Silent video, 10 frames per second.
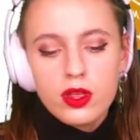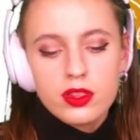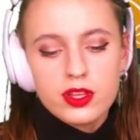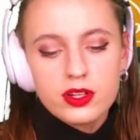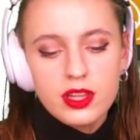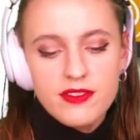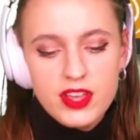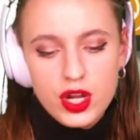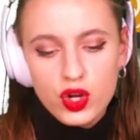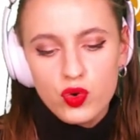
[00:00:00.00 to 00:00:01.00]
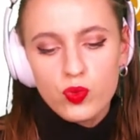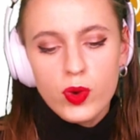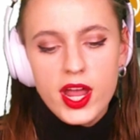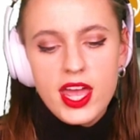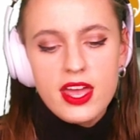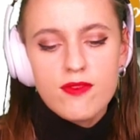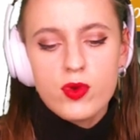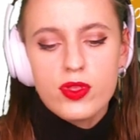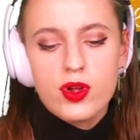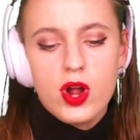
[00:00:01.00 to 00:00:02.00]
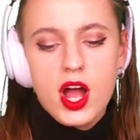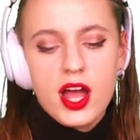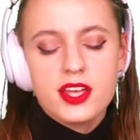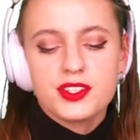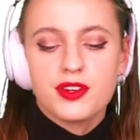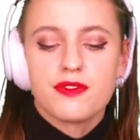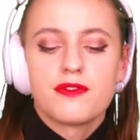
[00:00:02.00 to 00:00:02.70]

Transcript: they're living in a grave where their eyes are